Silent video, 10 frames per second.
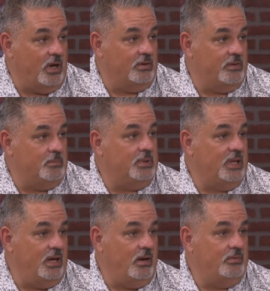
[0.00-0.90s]
round of the
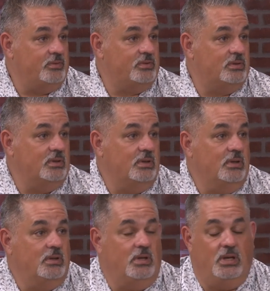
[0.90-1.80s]
playoffs.
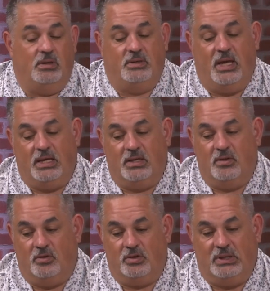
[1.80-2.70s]
Mm-hmm. And taking
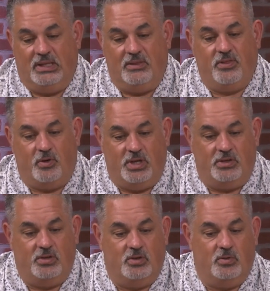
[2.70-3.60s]
those elite
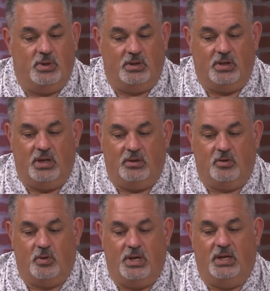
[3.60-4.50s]
32 and, and
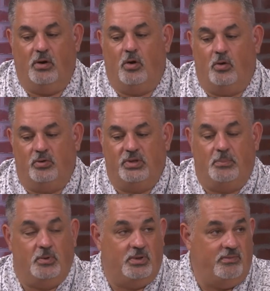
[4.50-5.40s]
creating a whole
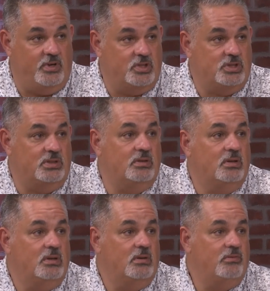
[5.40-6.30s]
separate division
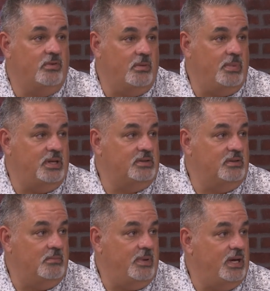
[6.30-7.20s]
for the best
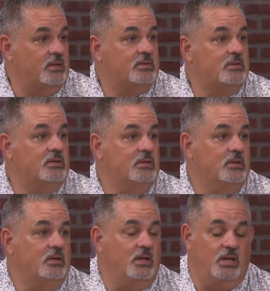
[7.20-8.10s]
of the best.
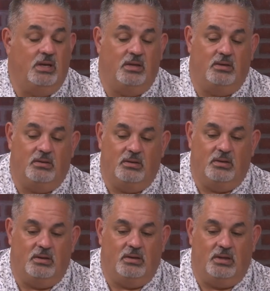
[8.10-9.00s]
And,
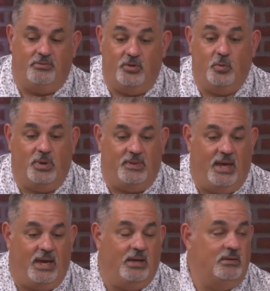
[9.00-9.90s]
and if you win
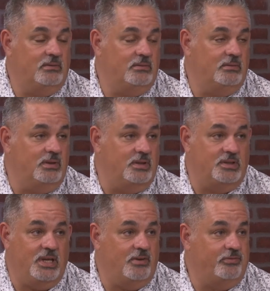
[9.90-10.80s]
that in the
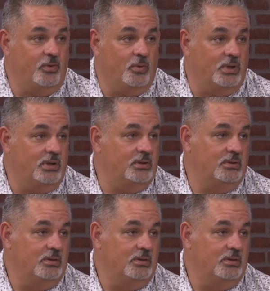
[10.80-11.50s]
state of Florida,